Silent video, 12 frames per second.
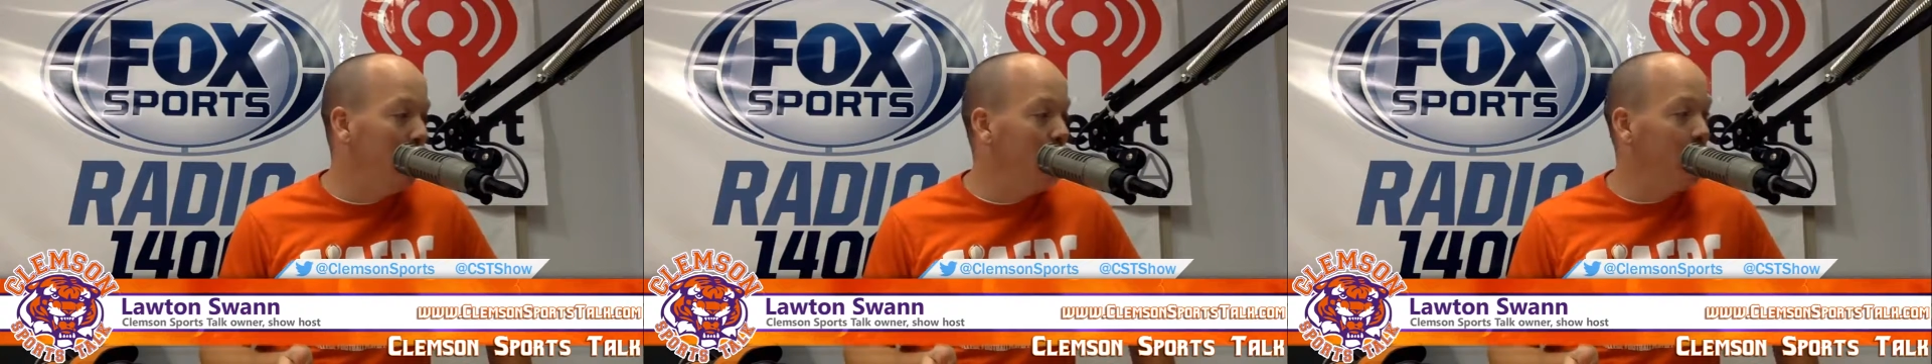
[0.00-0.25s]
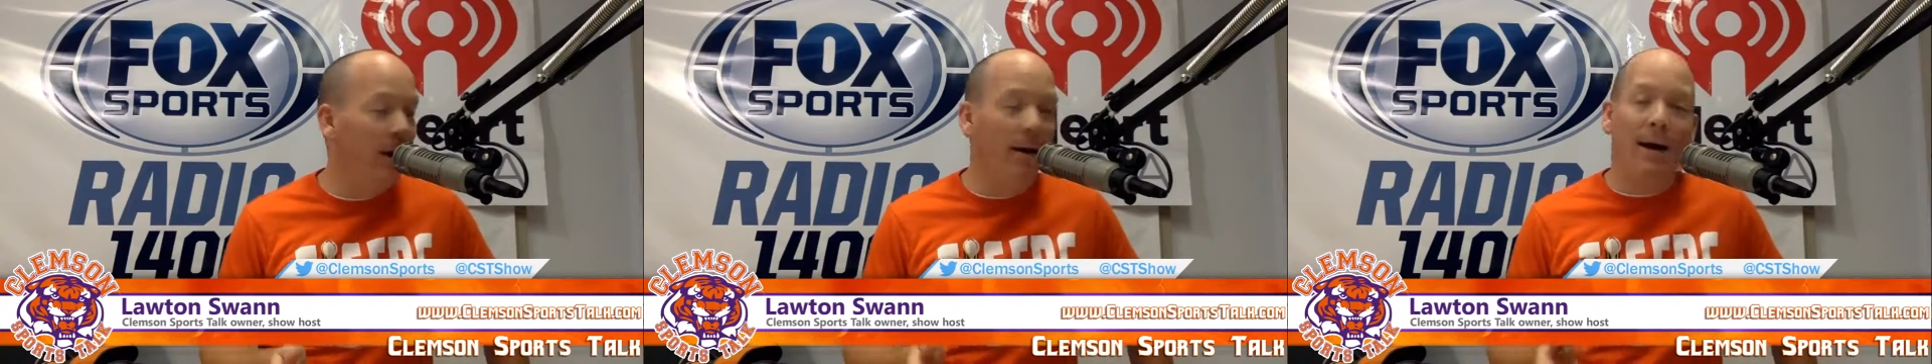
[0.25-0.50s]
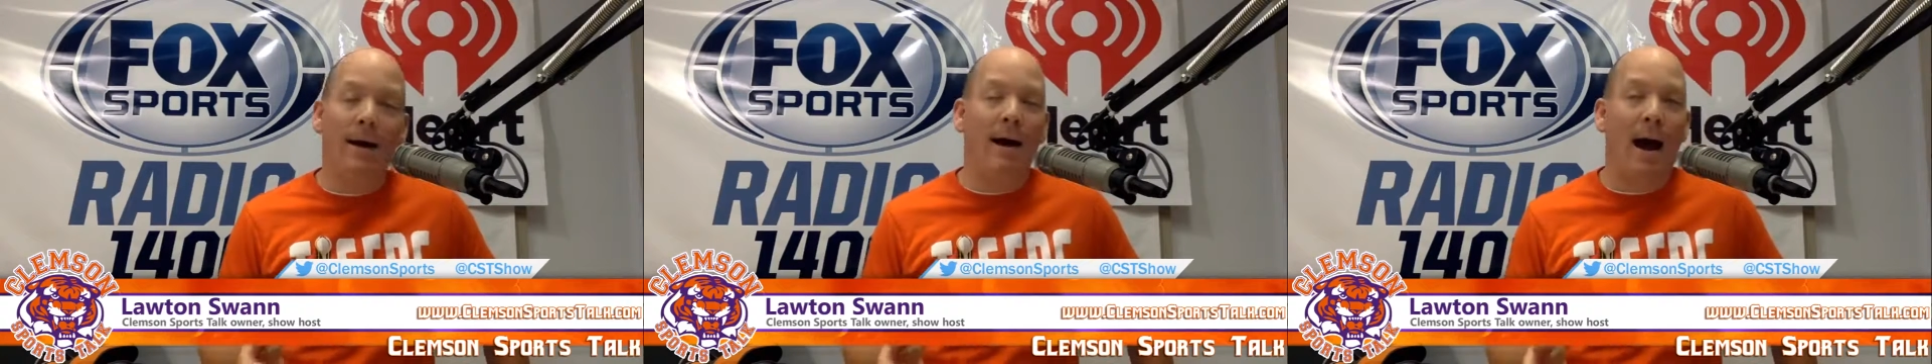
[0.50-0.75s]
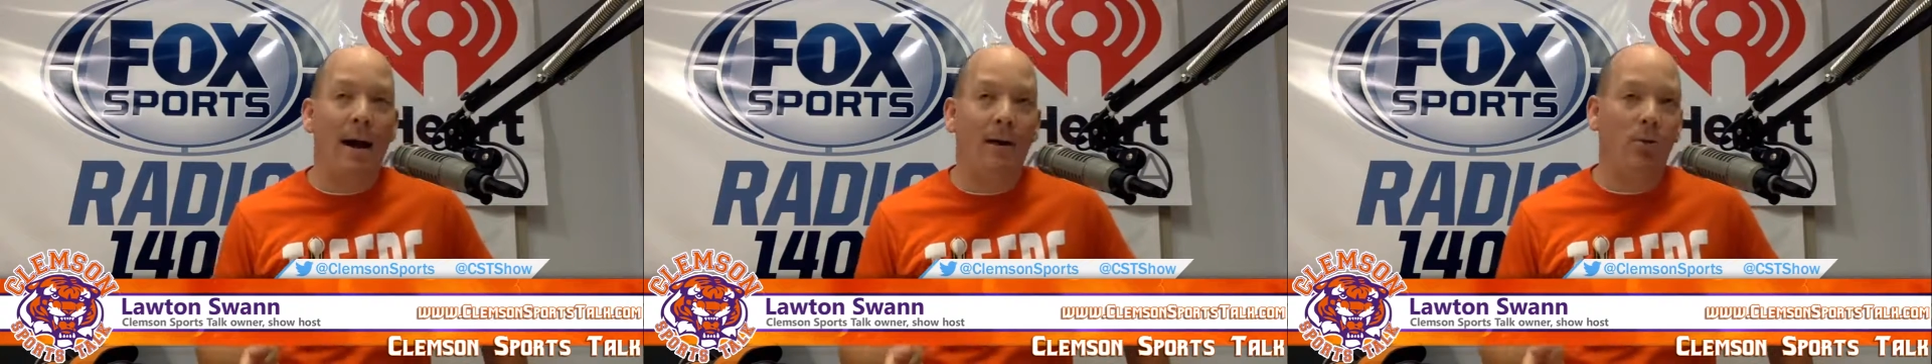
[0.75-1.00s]
Now,
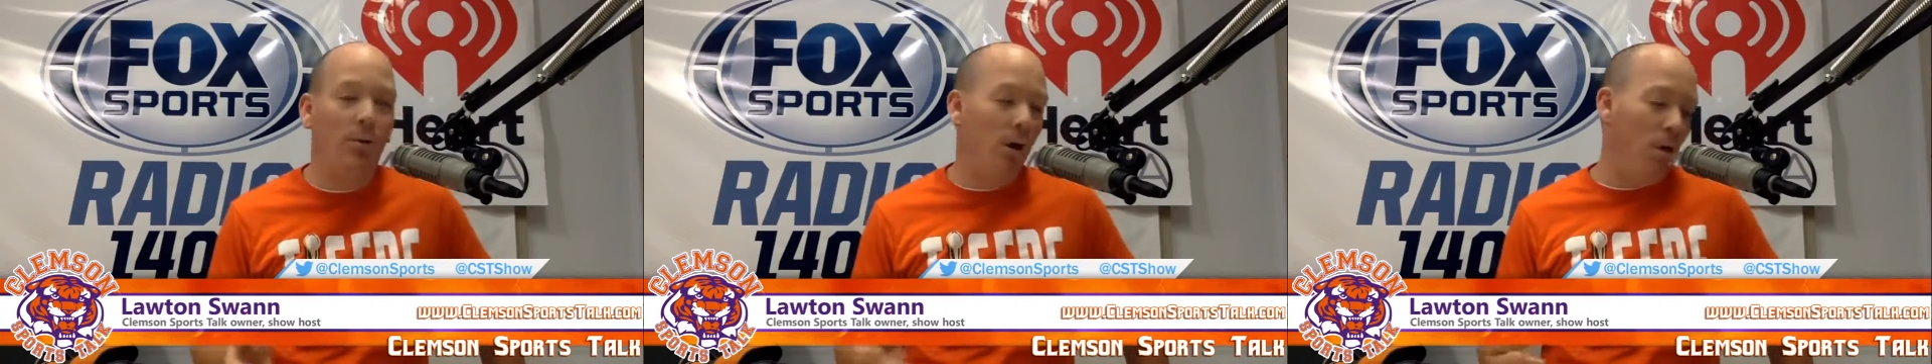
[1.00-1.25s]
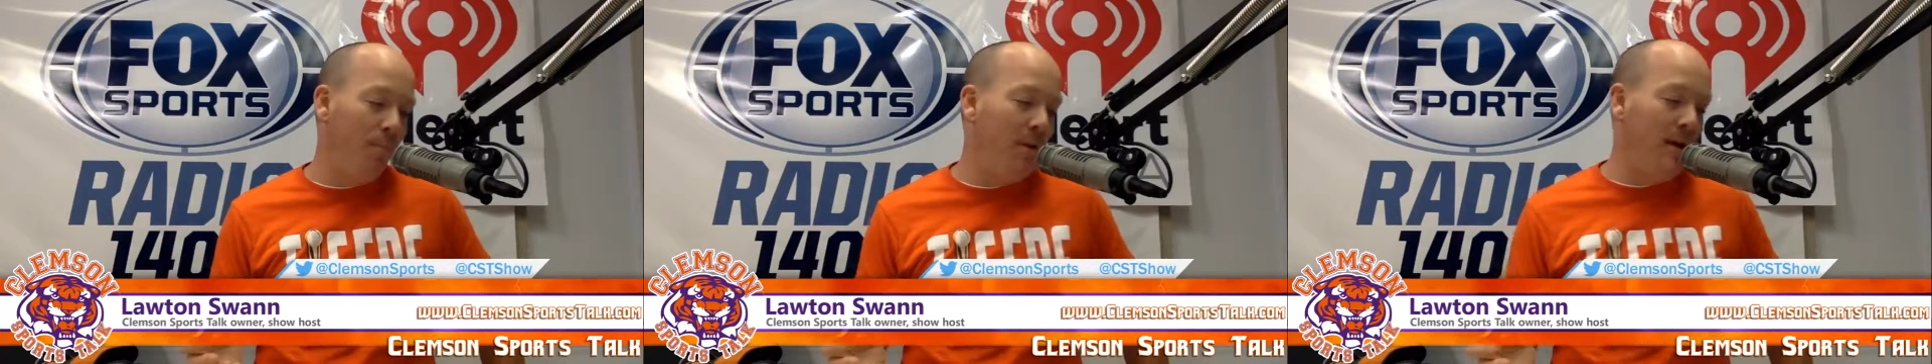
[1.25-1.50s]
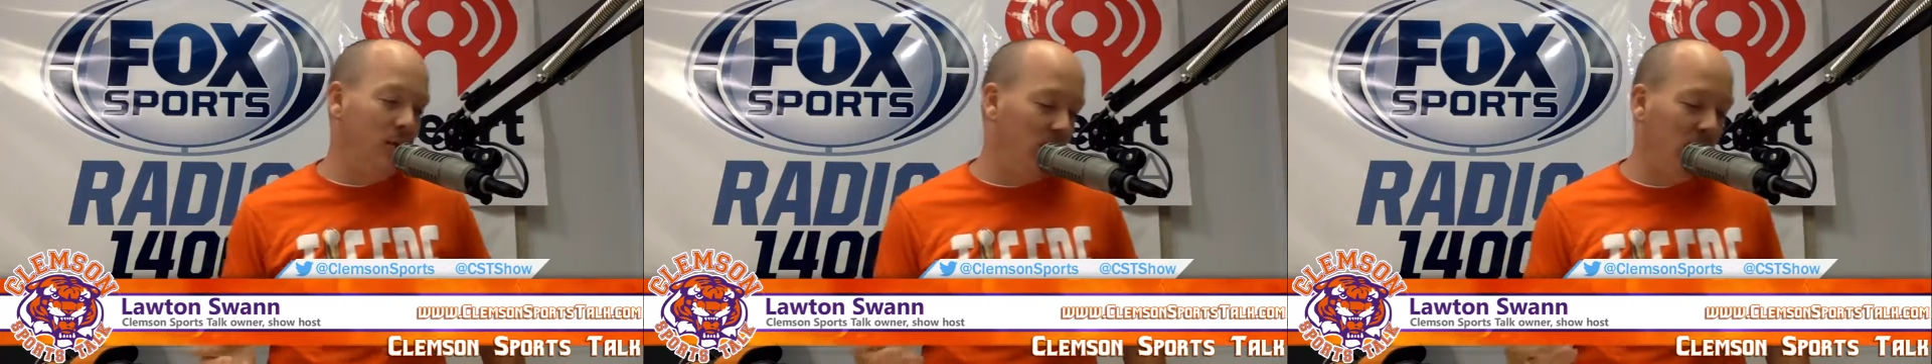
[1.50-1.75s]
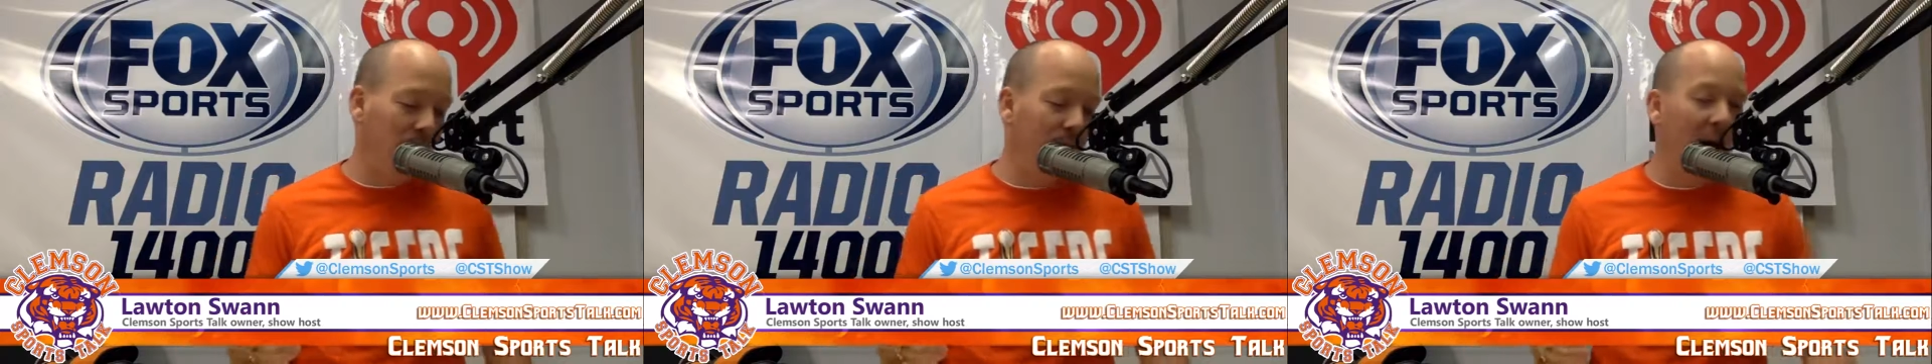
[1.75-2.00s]
I don't know if that's
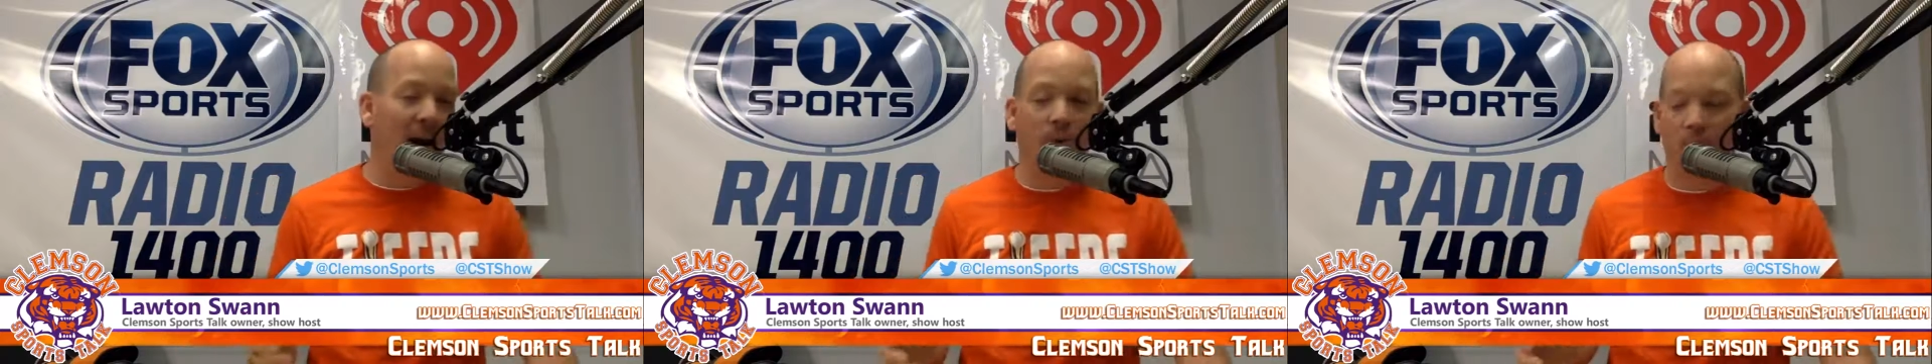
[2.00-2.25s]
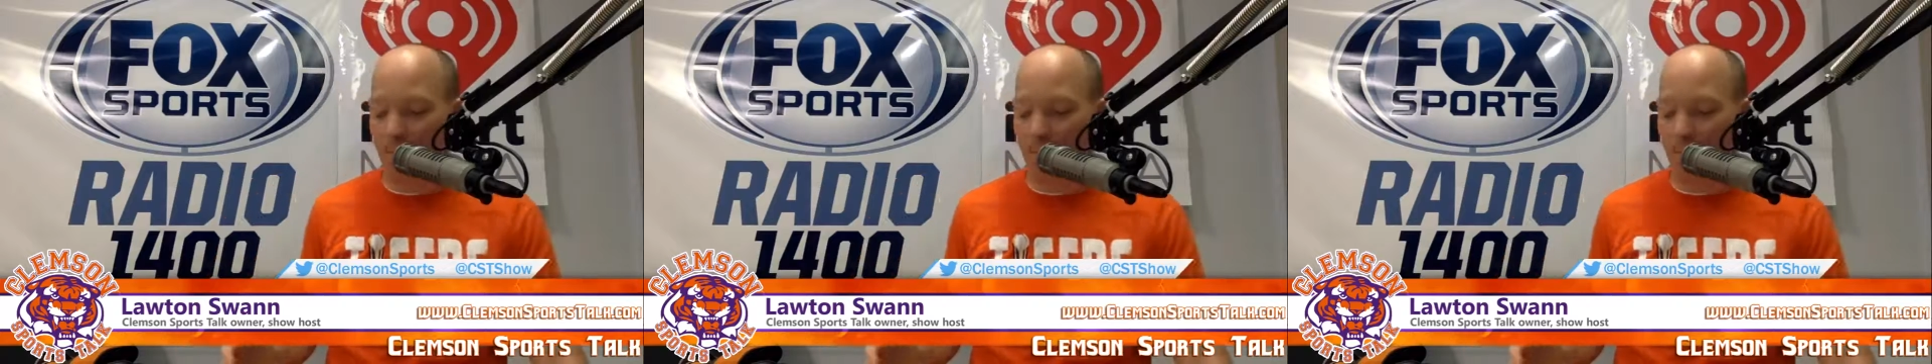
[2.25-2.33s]
just fodder